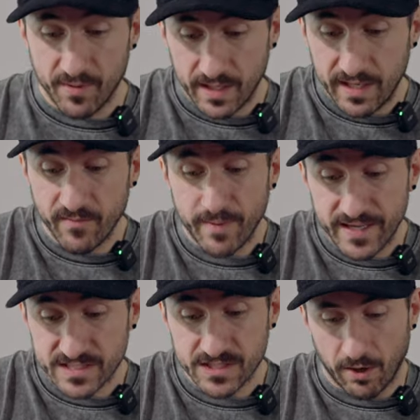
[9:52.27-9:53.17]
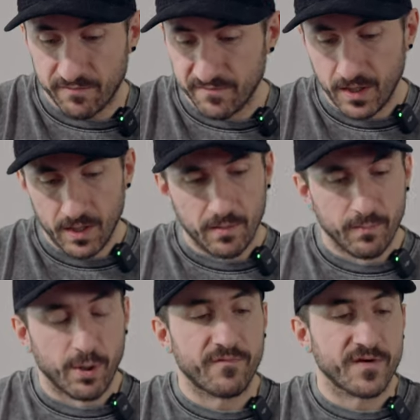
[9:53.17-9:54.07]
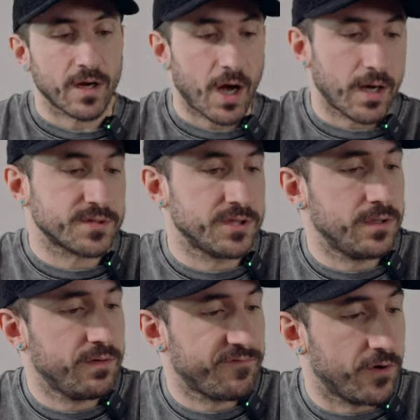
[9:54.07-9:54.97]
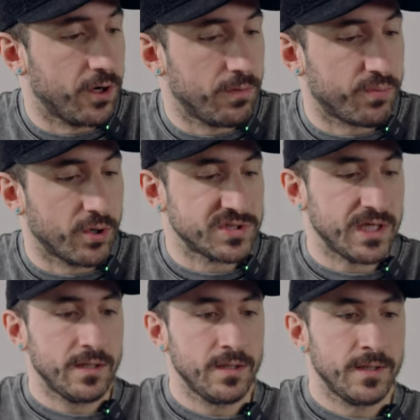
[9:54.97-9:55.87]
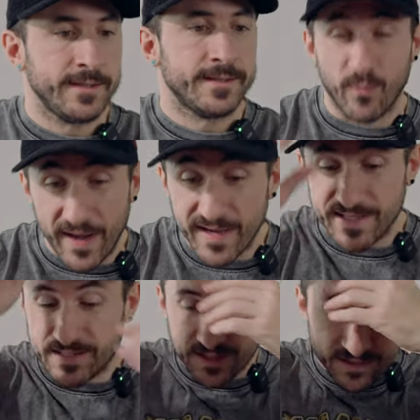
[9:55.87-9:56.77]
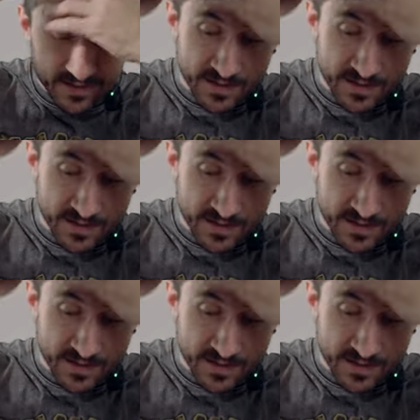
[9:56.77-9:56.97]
But even by itself, perfect option for protein. If we gotta rate it,